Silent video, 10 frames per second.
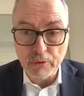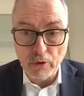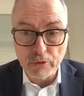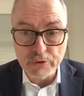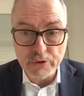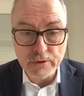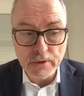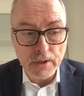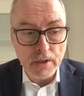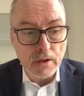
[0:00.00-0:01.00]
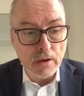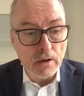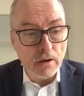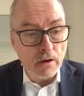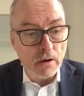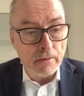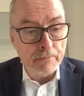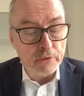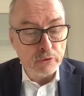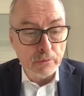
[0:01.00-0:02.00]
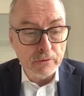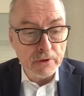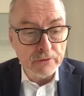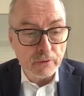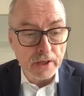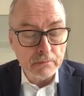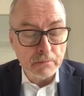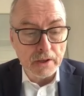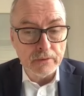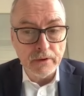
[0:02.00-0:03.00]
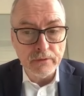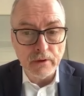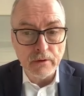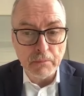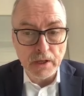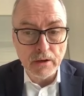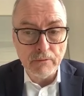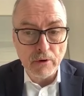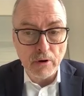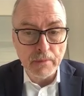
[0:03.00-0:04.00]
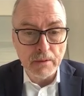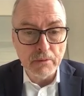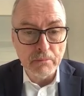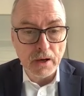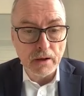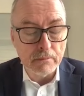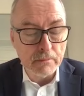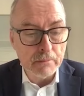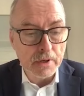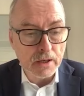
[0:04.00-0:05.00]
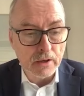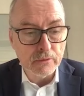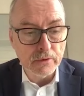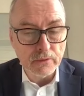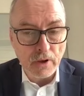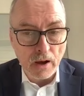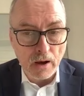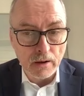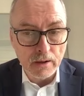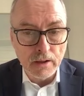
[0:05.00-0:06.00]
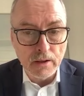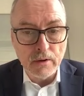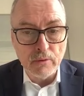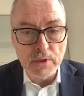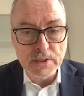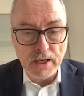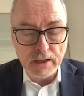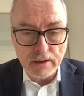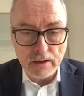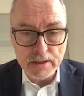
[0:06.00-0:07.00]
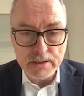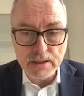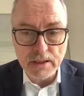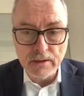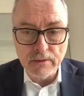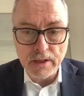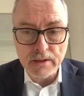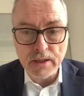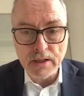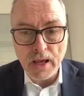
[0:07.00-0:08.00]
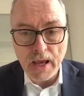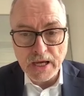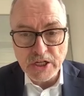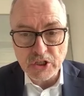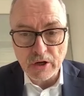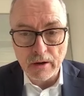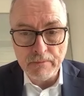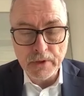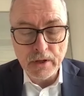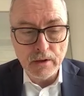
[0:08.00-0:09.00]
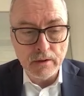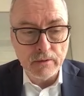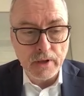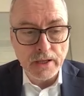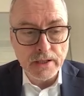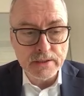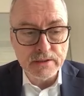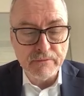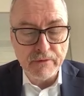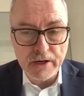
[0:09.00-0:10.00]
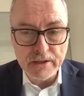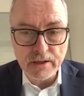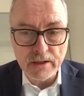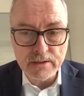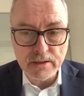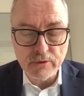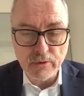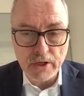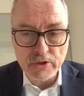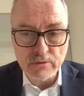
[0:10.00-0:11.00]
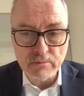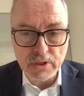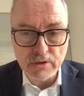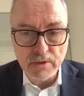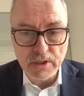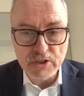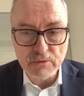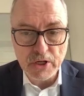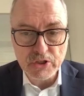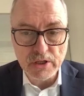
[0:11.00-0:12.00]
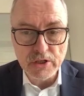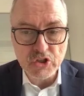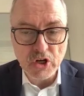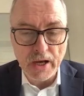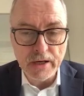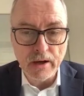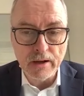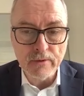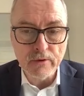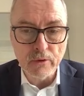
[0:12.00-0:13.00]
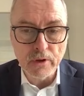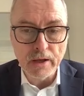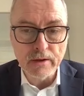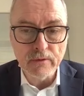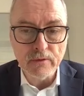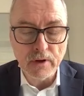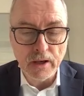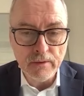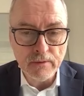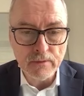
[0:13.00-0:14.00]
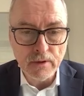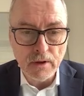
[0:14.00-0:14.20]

approach. So we feel threatened by this, and many of our member countries are. We secondly see that in Asia, there is a very tense situation between especially China and the United States,